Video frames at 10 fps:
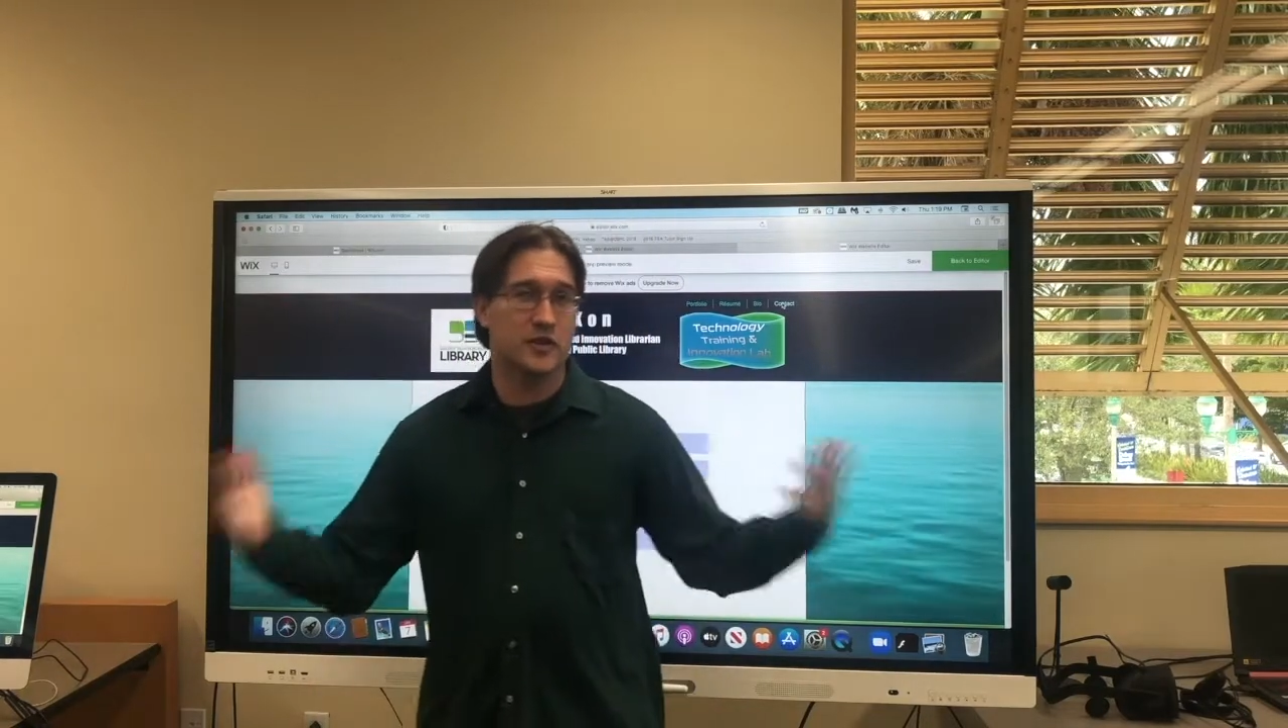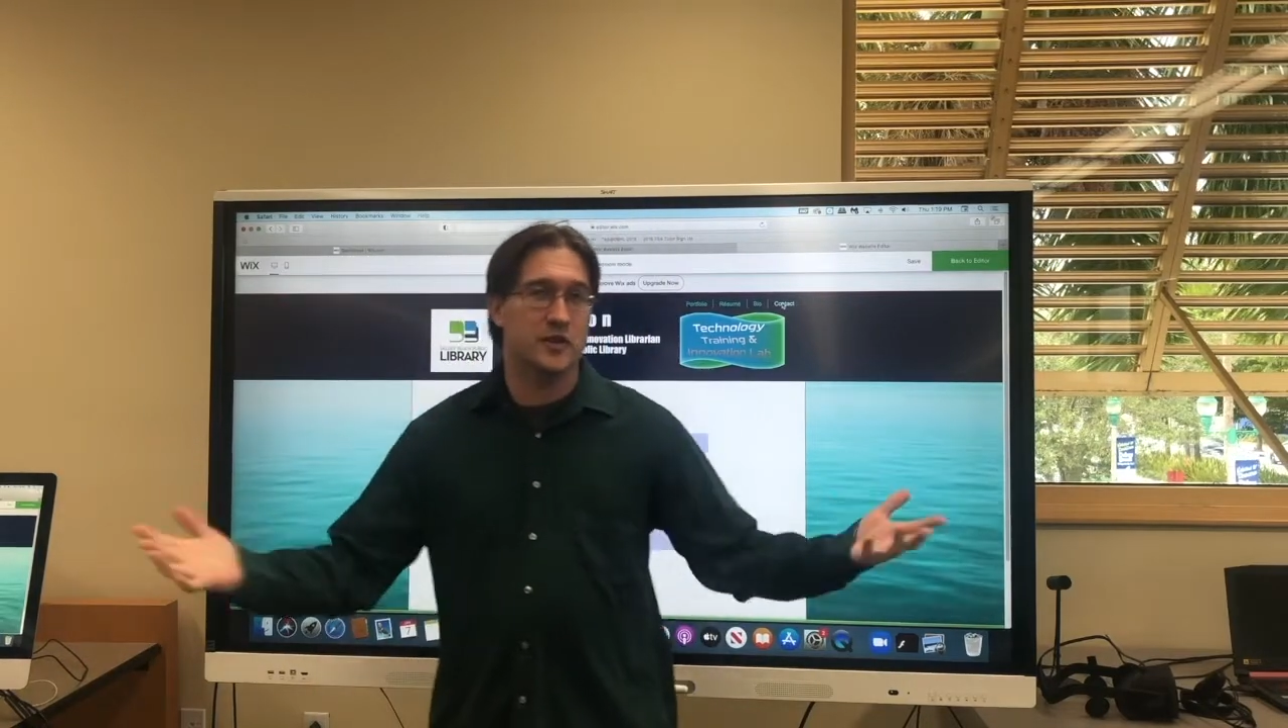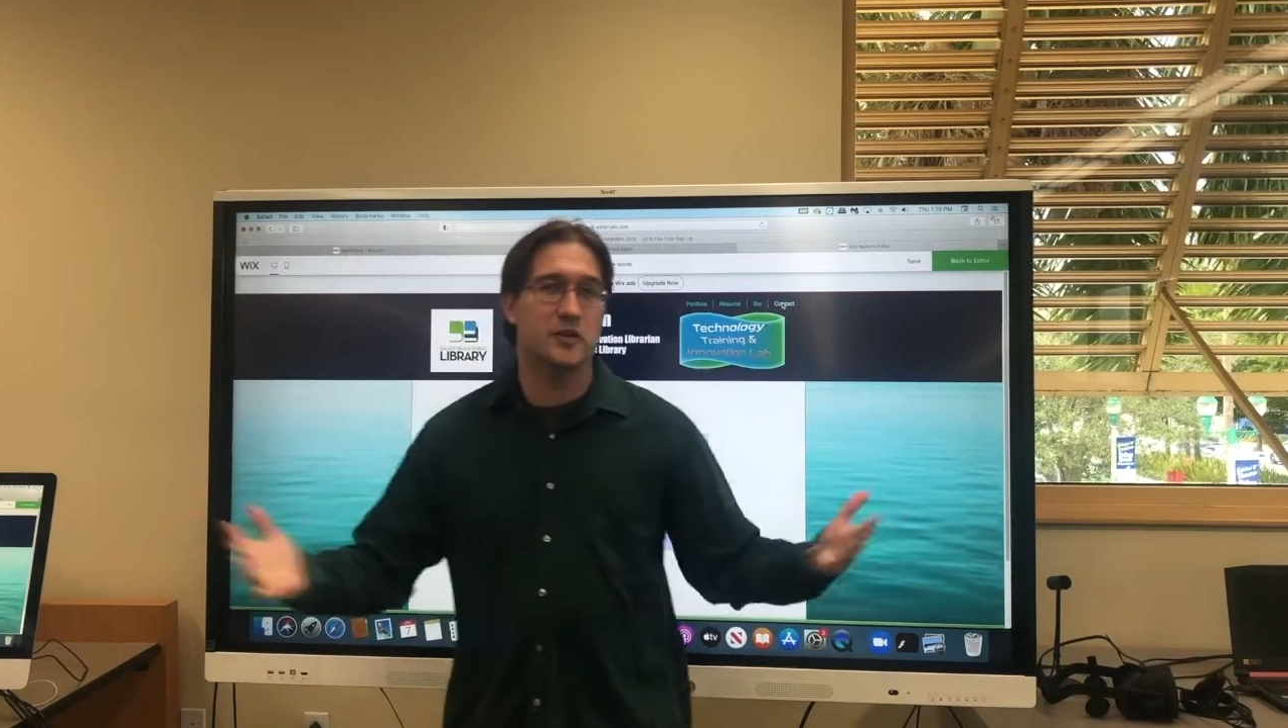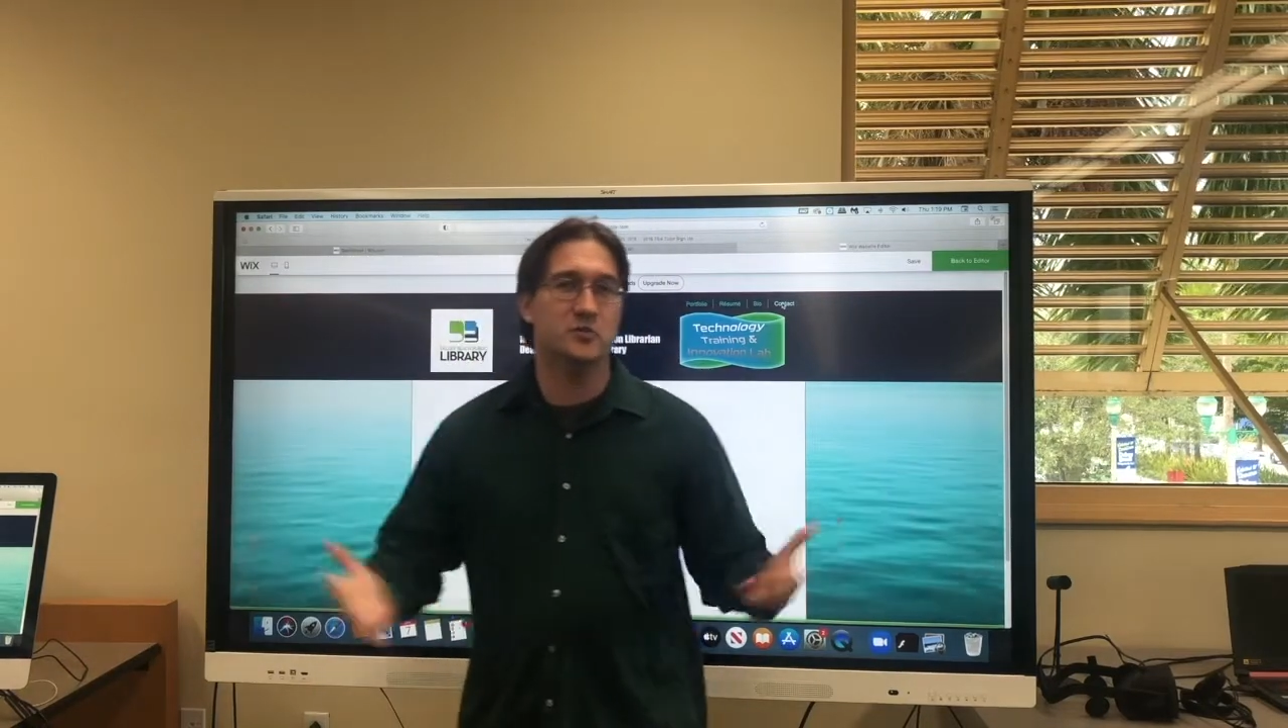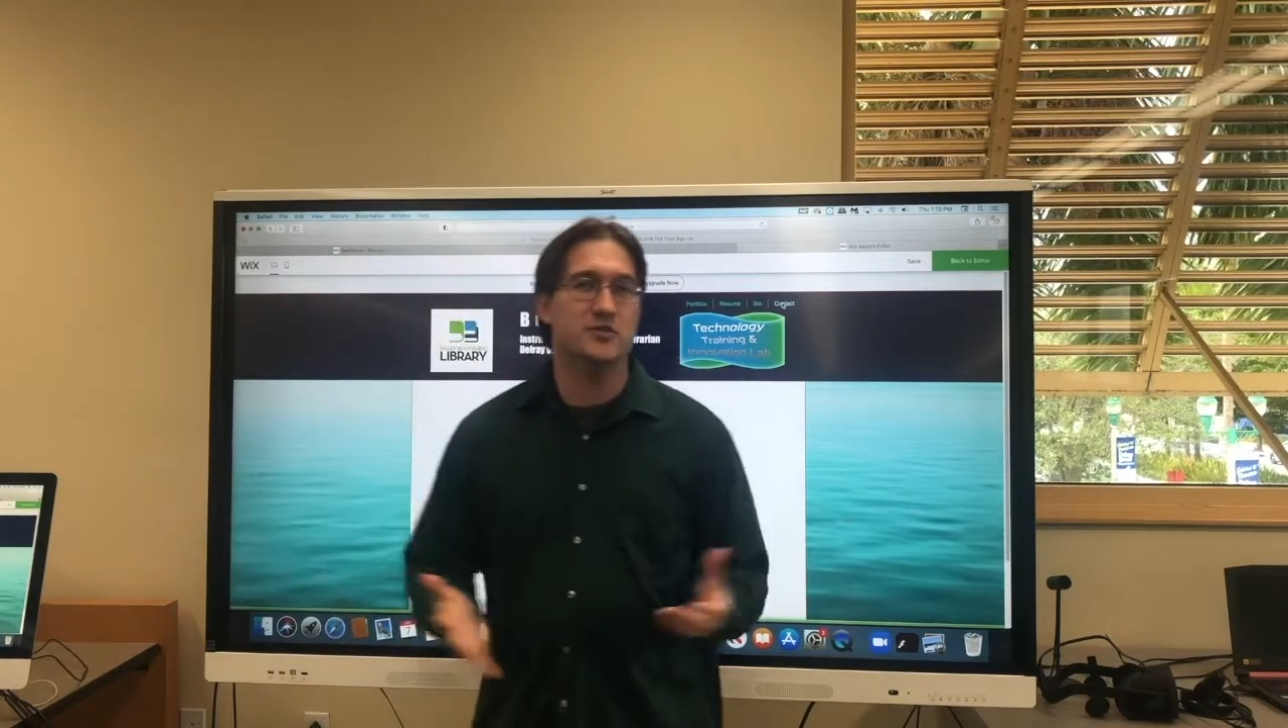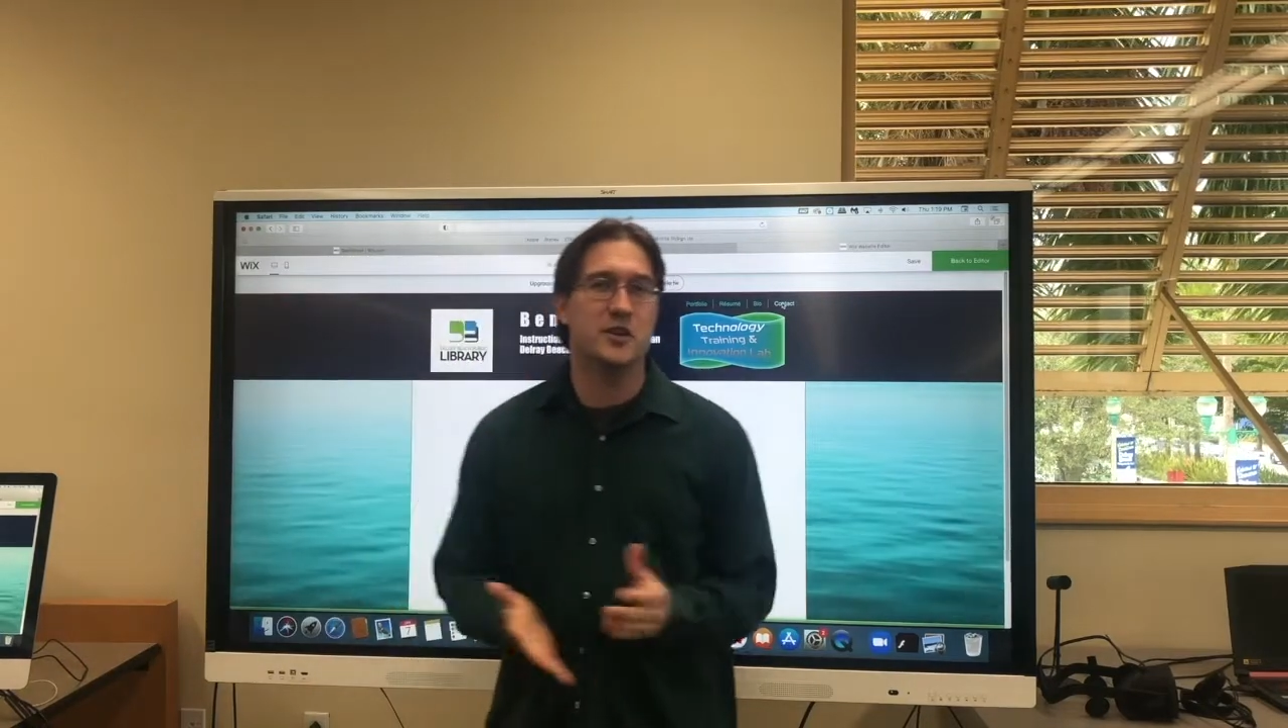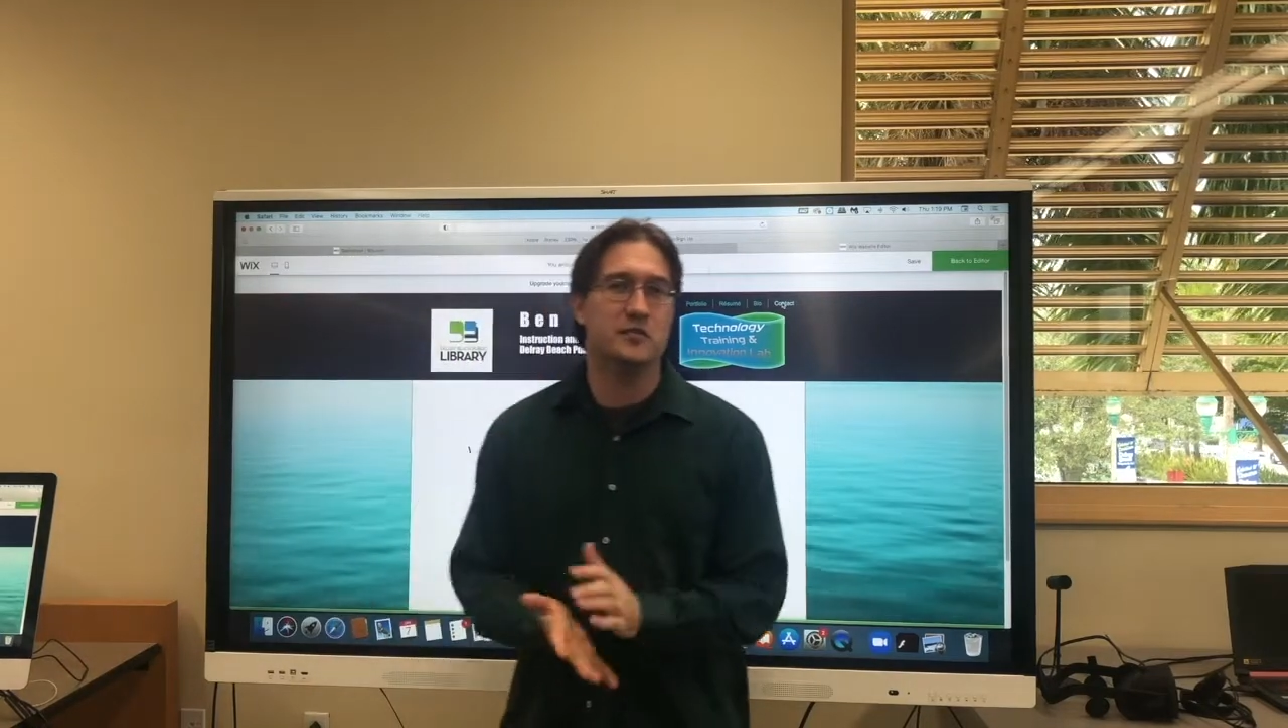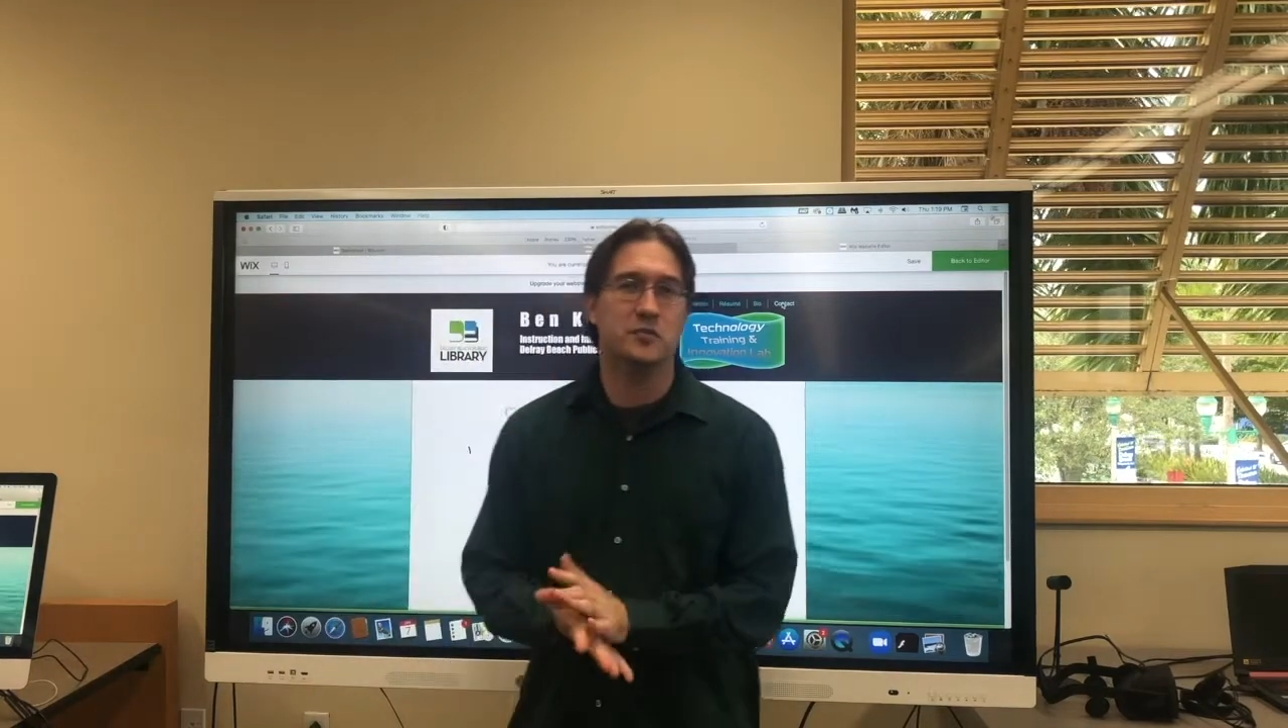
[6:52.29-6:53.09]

Adobe software